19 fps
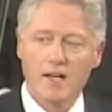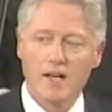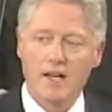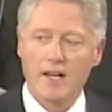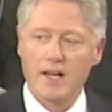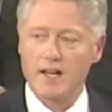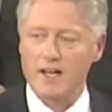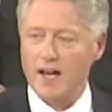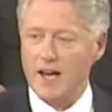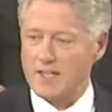
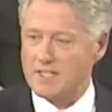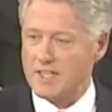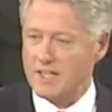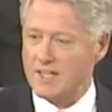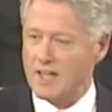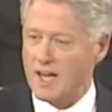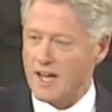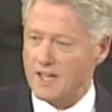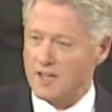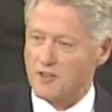In
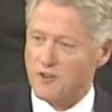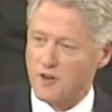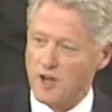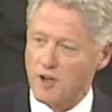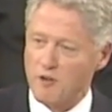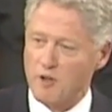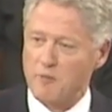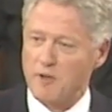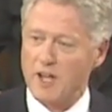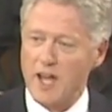1993,
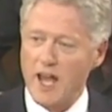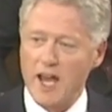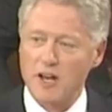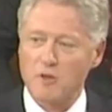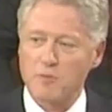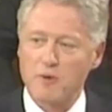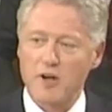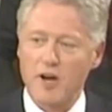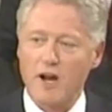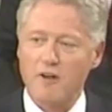we began to
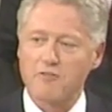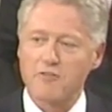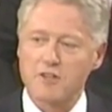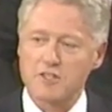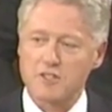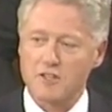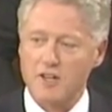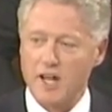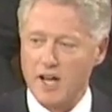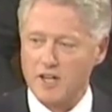put our
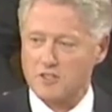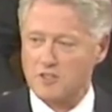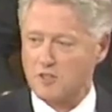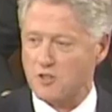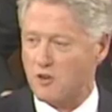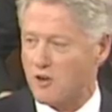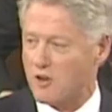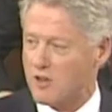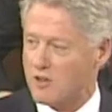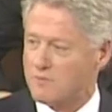fiscal house in
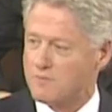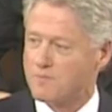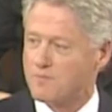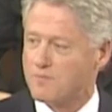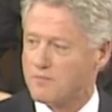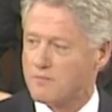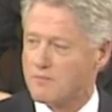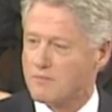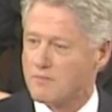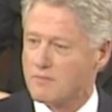order
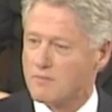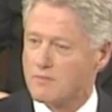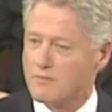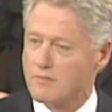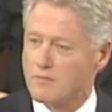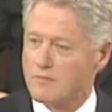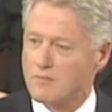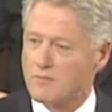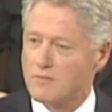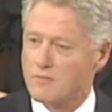
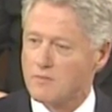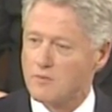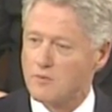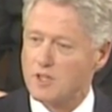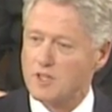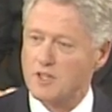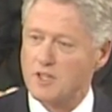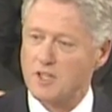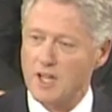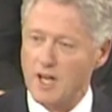
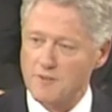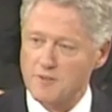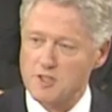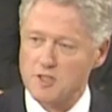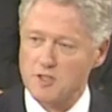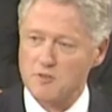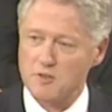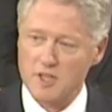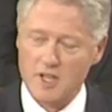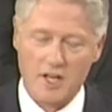with the
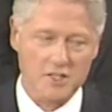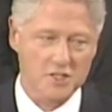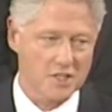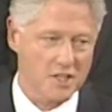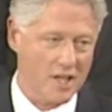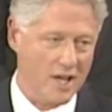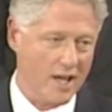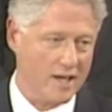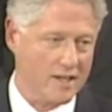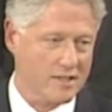Deficit Reduction
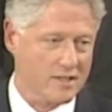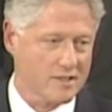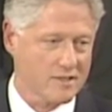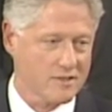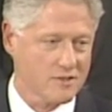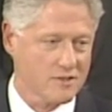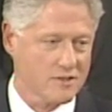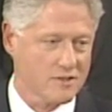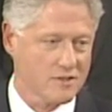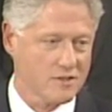Act,
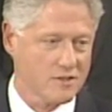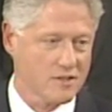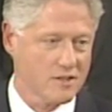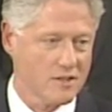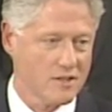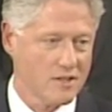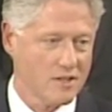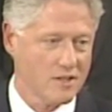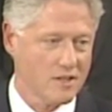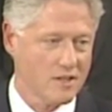
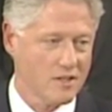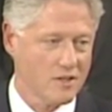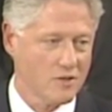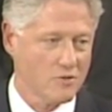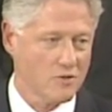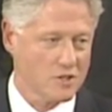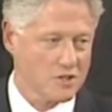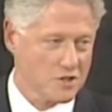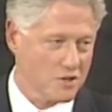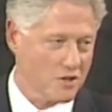
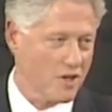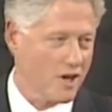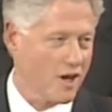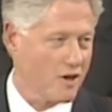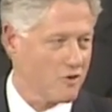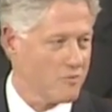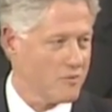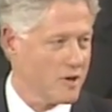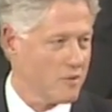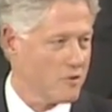which you'll all
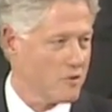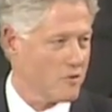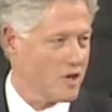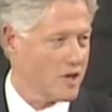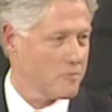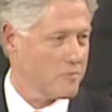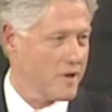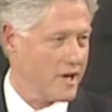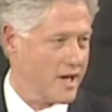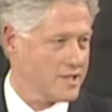remember
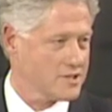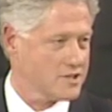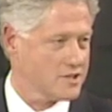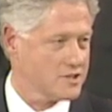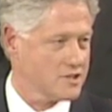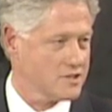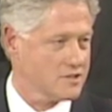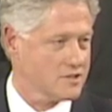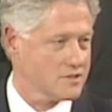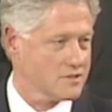won
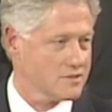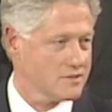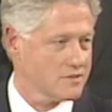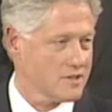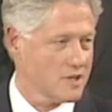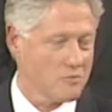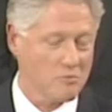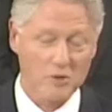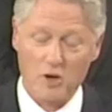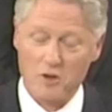passages
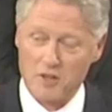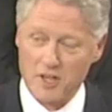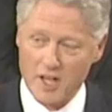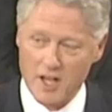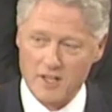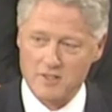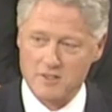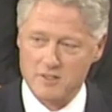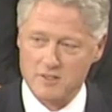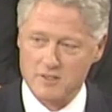in both
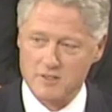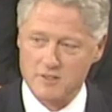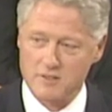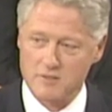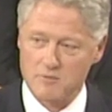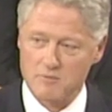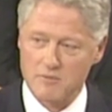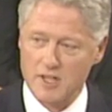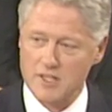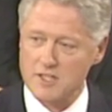houses
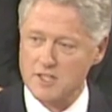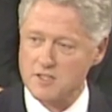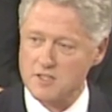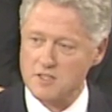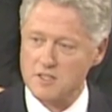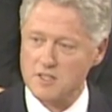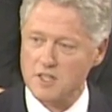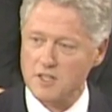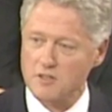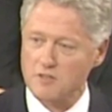by just a
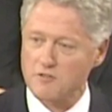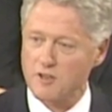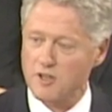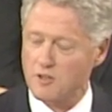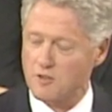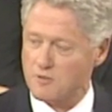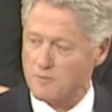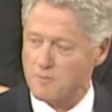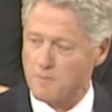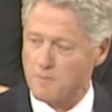single vote.